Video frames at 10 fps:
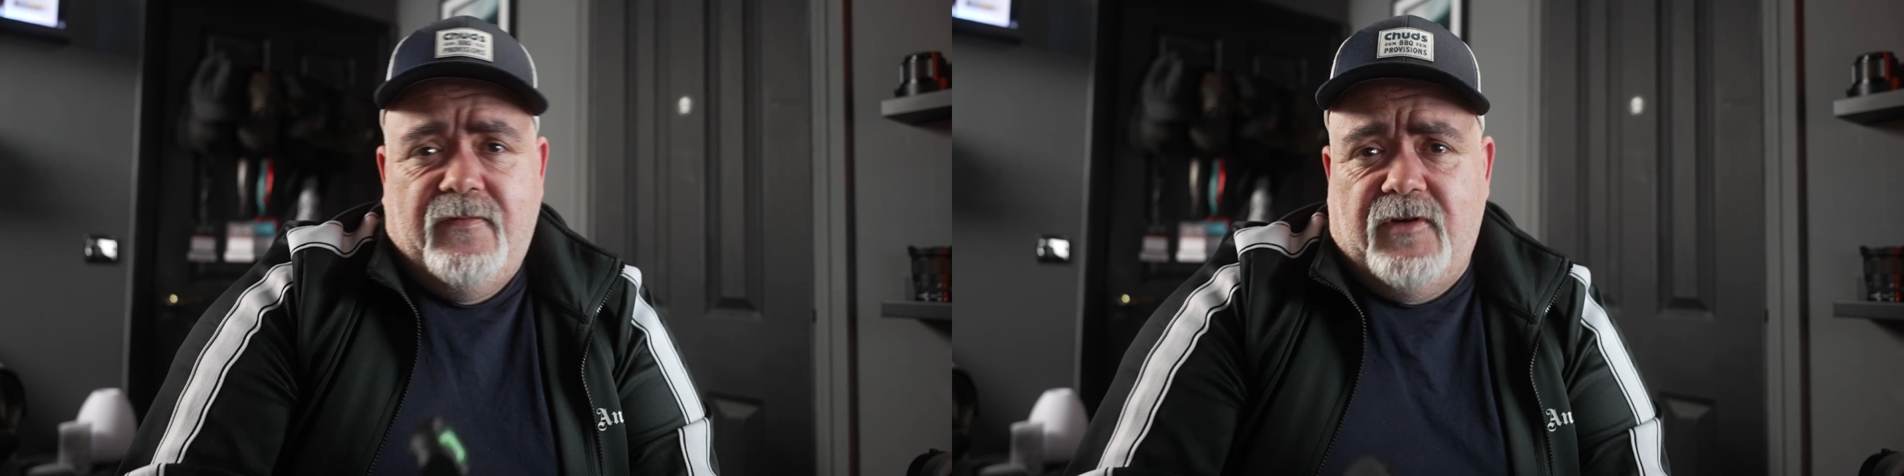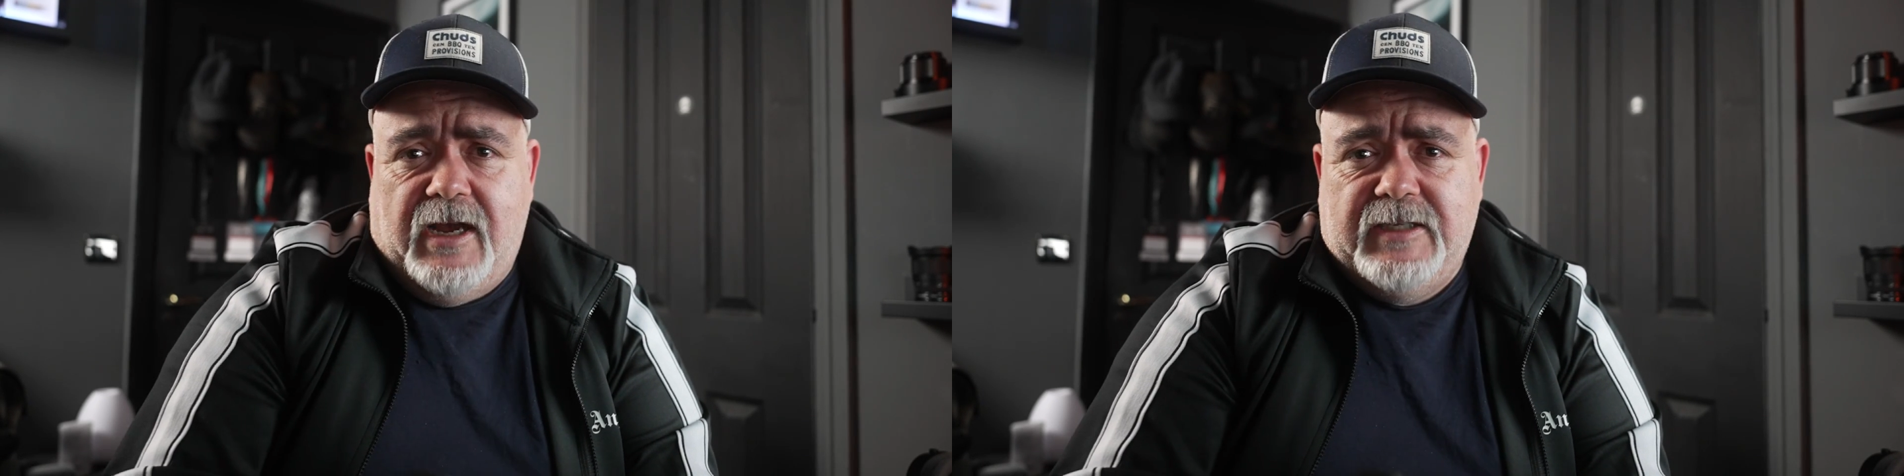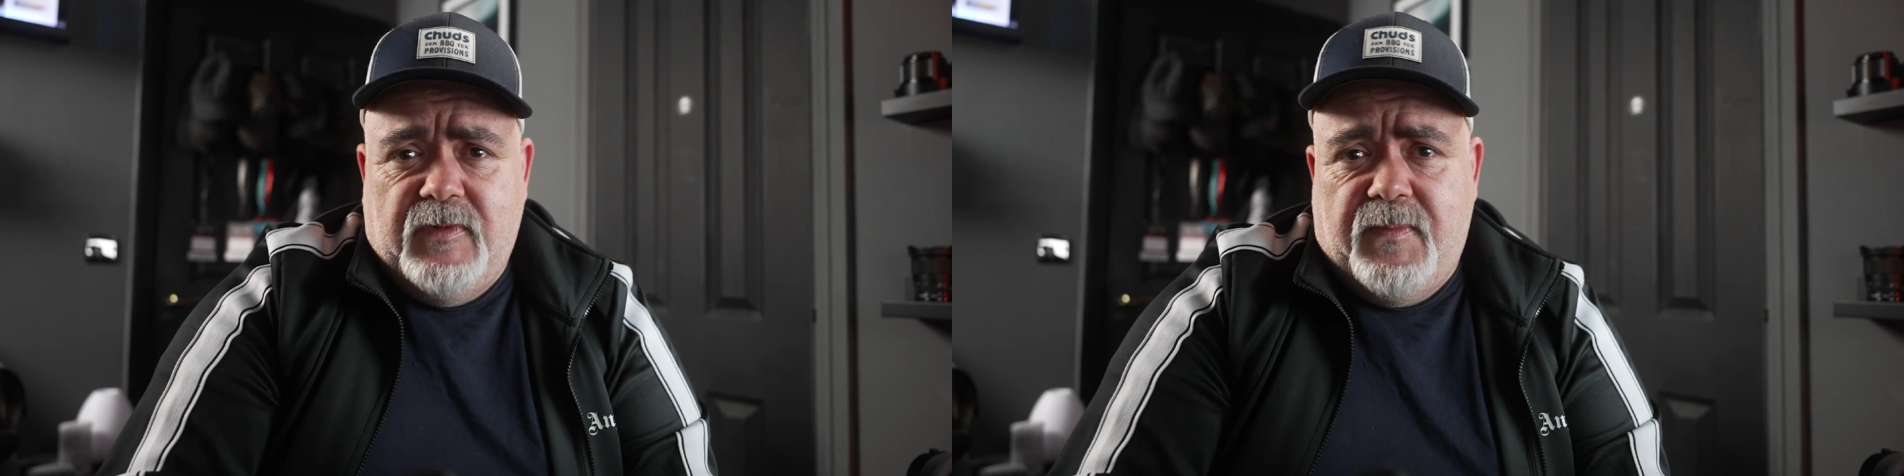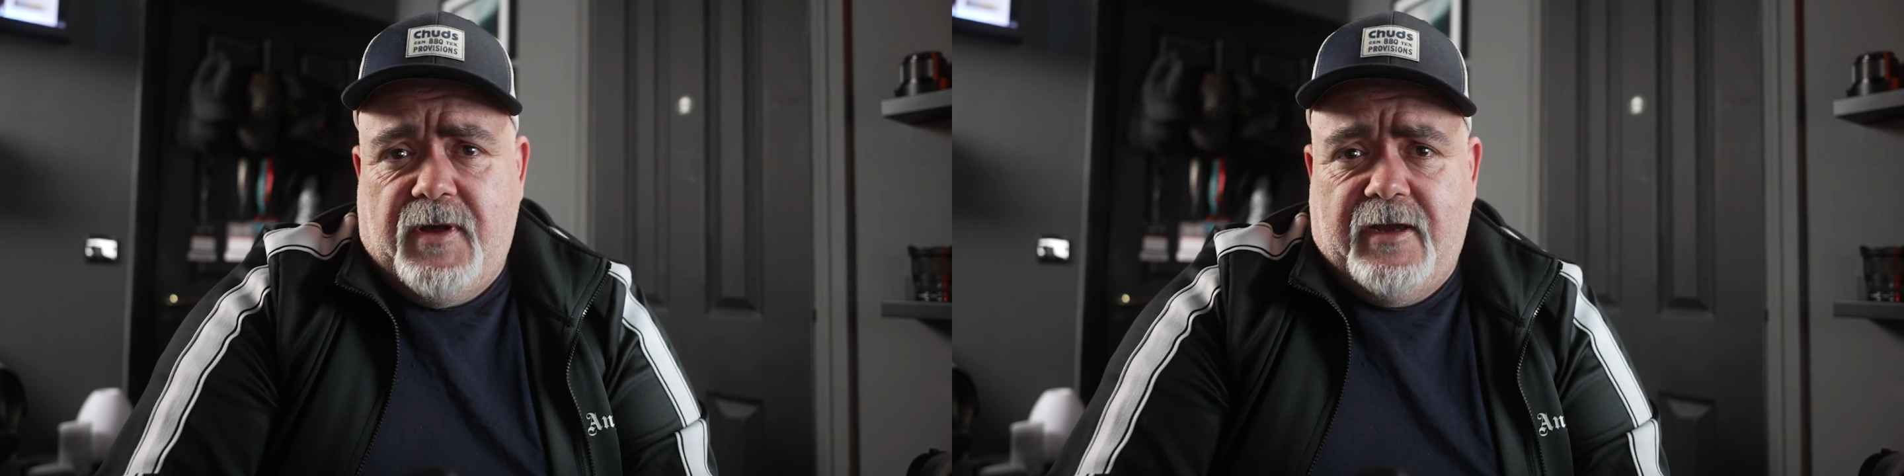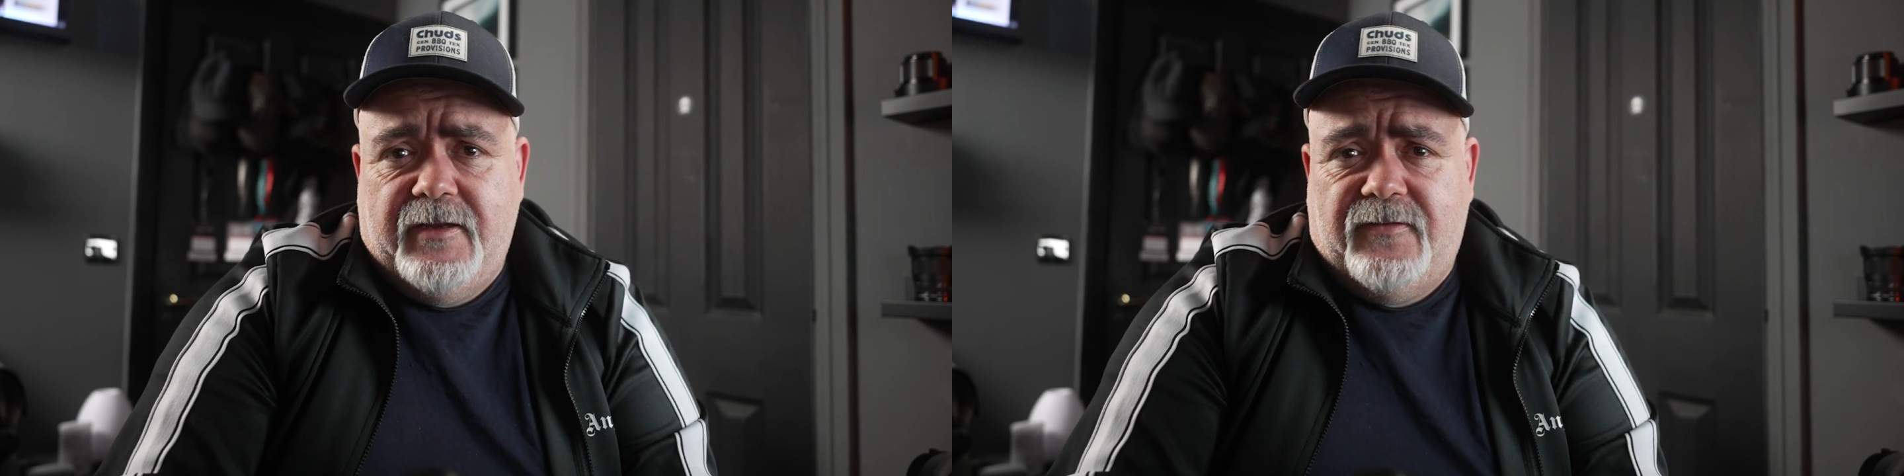of your Osmo
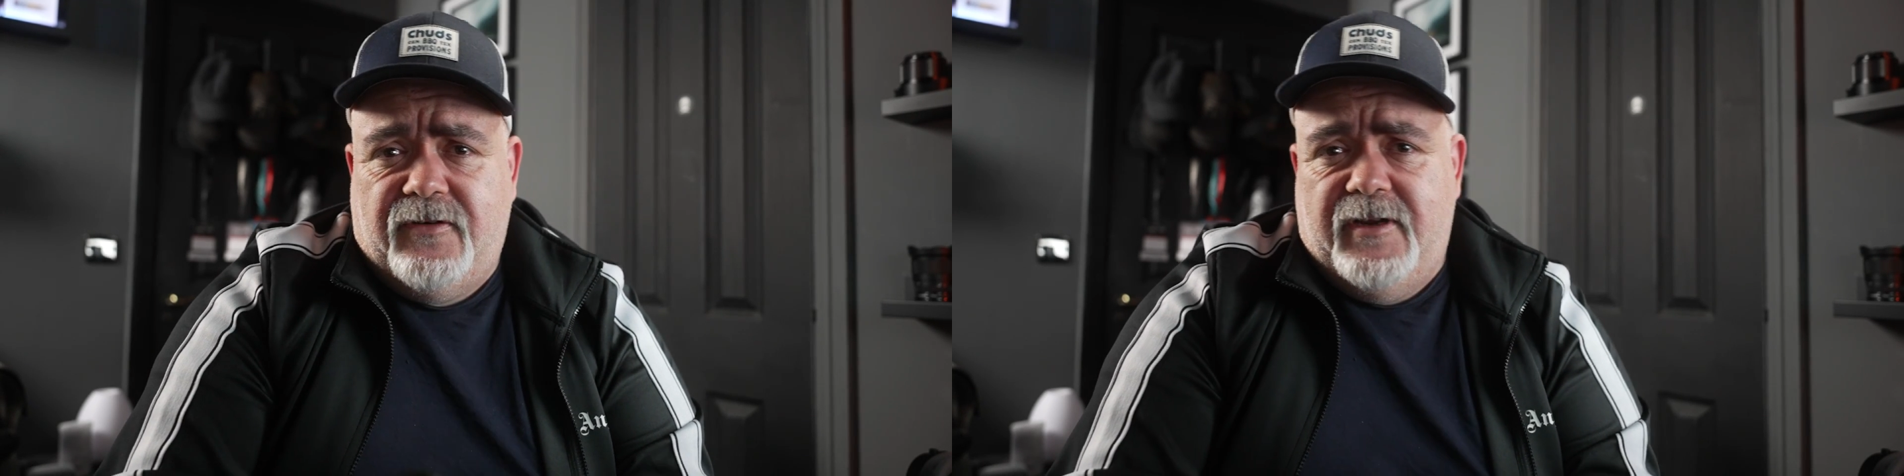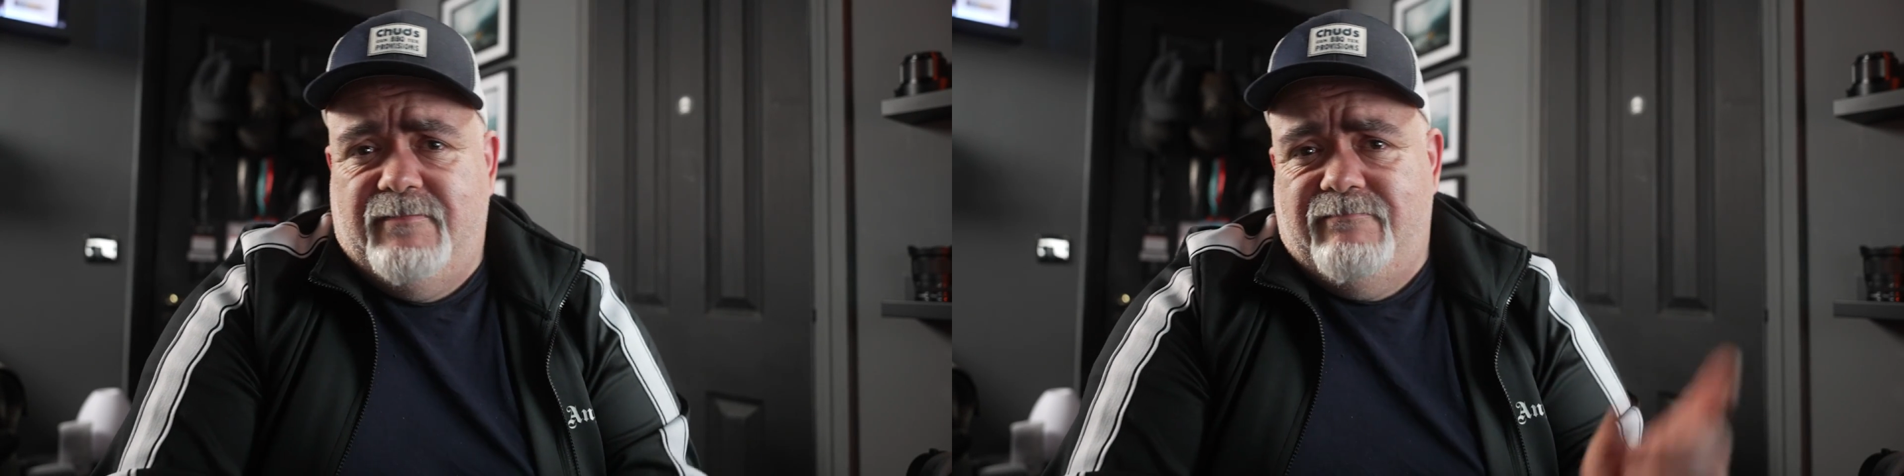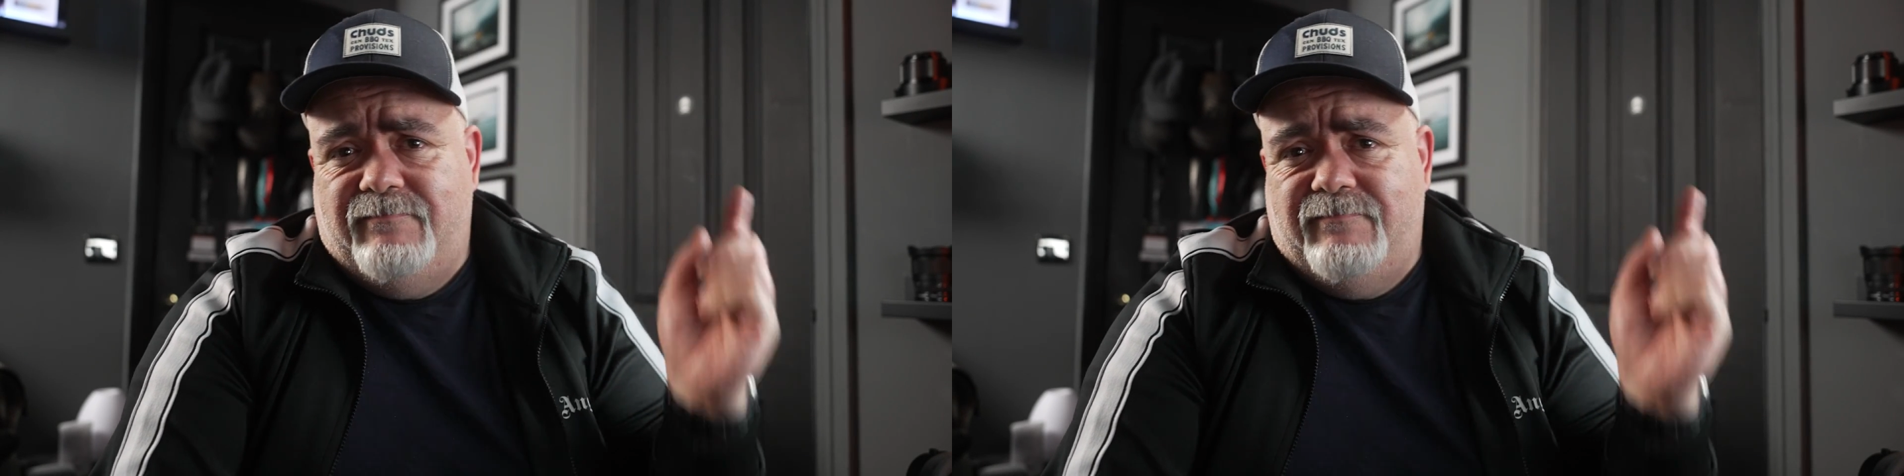Pocket three,